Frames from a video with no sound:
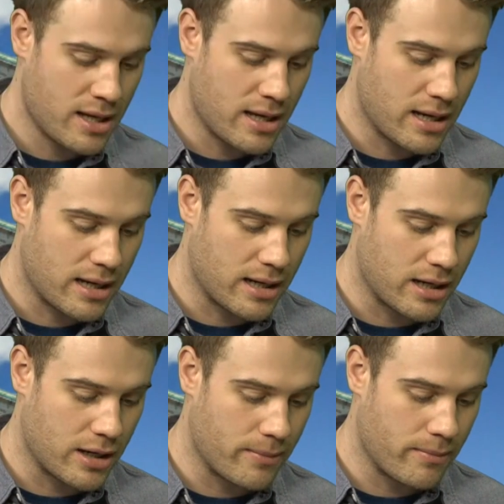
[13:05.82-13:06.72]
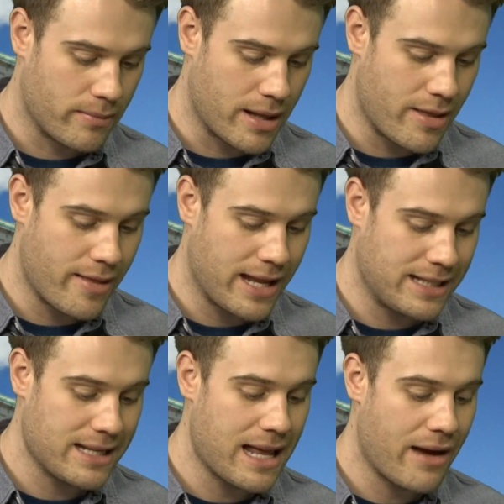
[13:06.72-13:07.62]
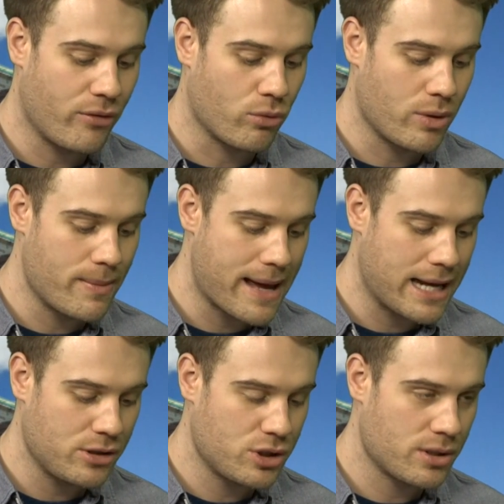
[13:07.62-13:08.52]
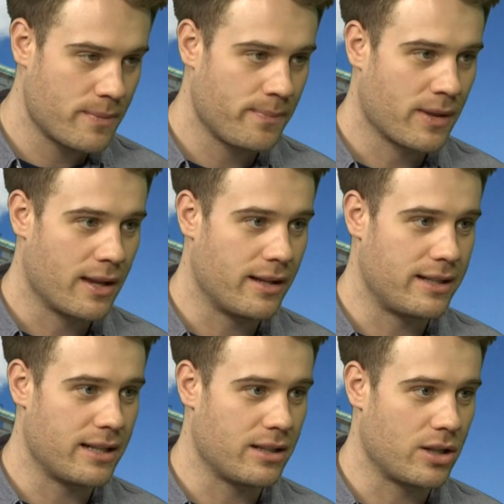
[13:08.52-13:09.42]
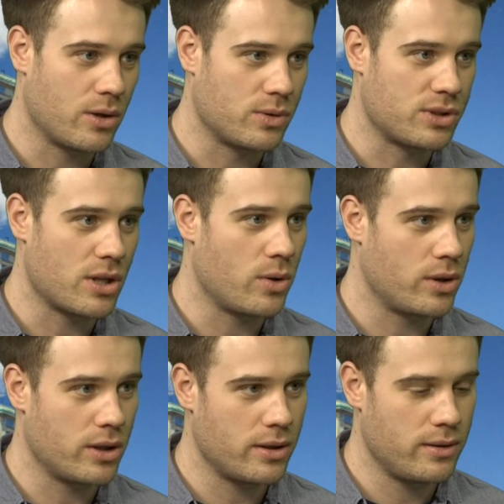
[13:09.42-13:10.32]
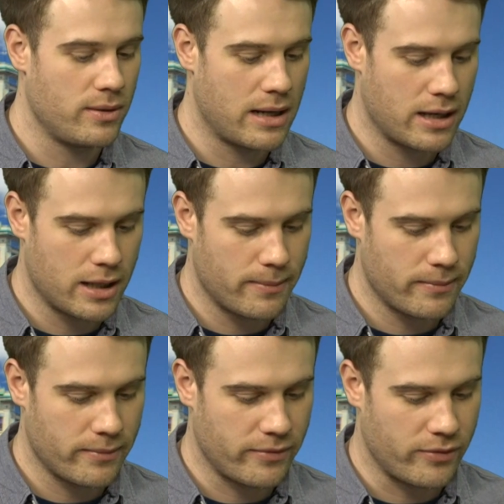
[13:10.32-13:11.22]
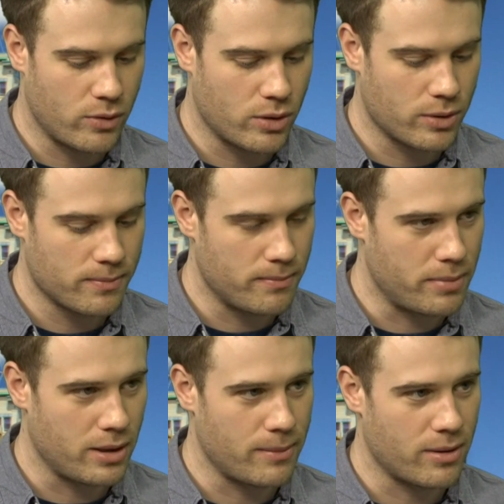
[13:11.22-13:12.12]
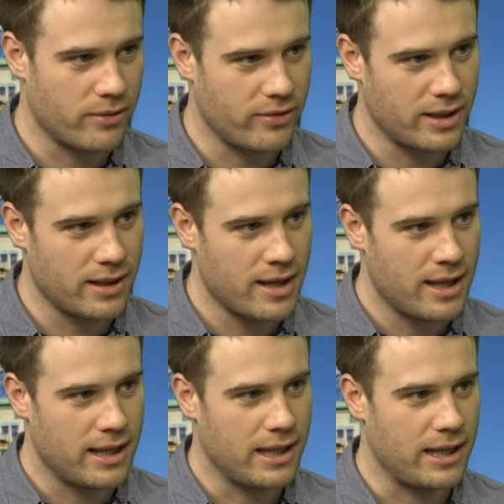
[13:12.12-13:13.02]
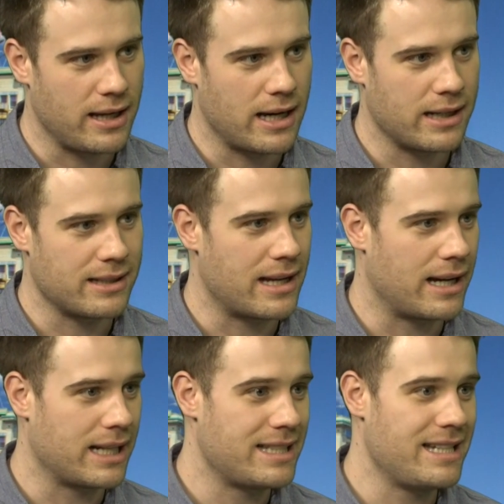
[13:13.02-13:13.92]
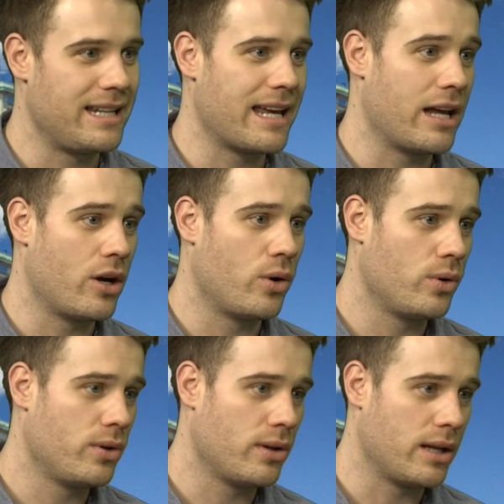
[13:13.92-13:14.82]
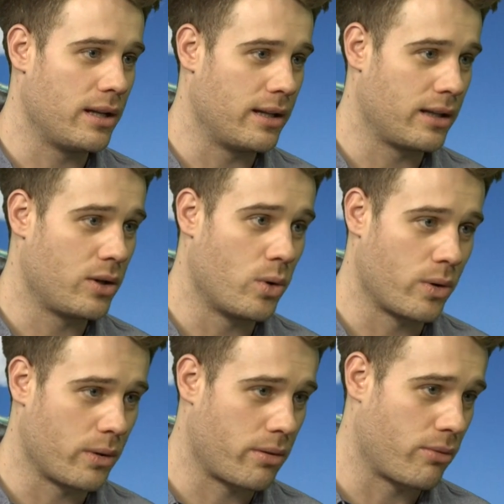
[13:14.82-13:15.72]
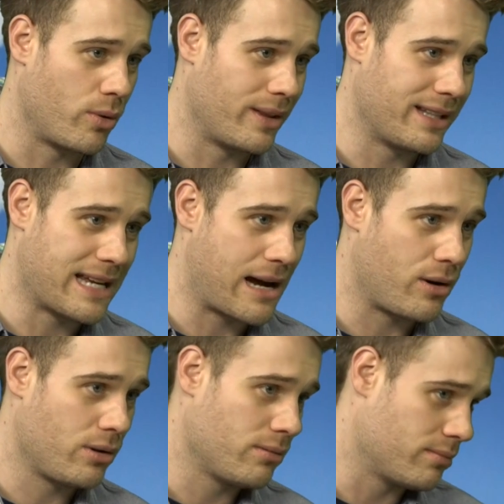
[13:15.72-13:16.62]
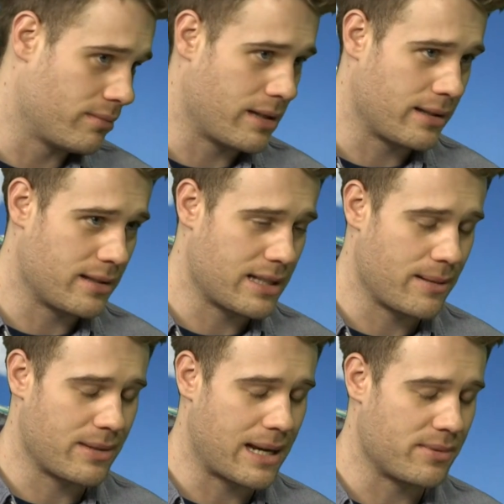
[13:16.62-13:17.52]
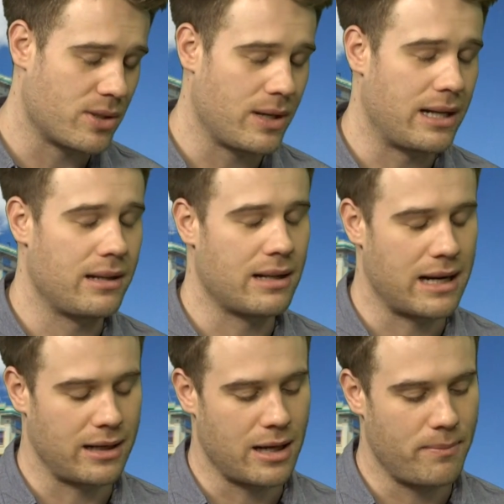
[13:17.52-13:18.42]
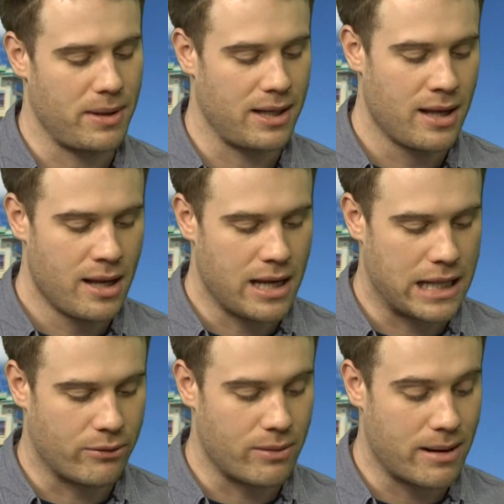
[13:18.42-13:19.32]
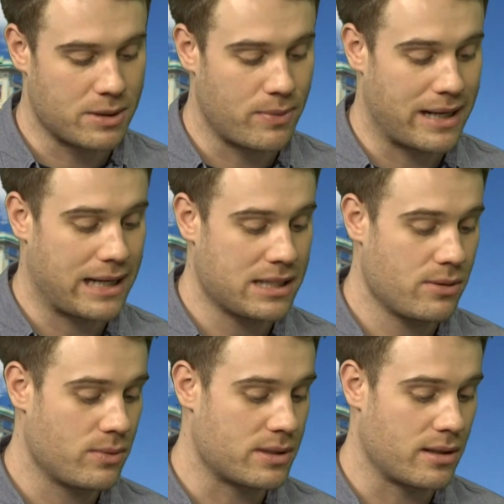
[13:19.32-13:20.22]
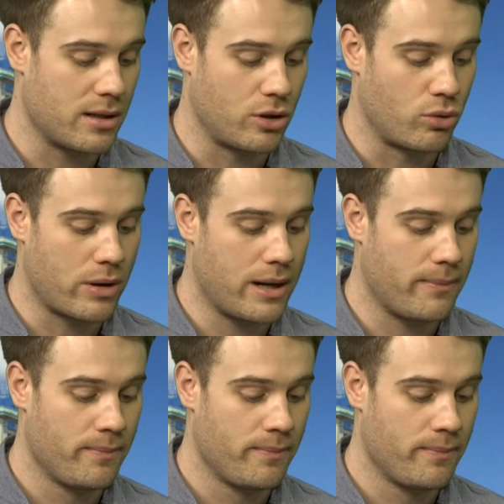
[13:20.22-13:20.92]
And then they did have a rematch that didn't go so good for Billy Murphy. He got TKO'd and the corner threw in the towel at the same time, so he kind of got beat in the rematch. But I guess it was a great,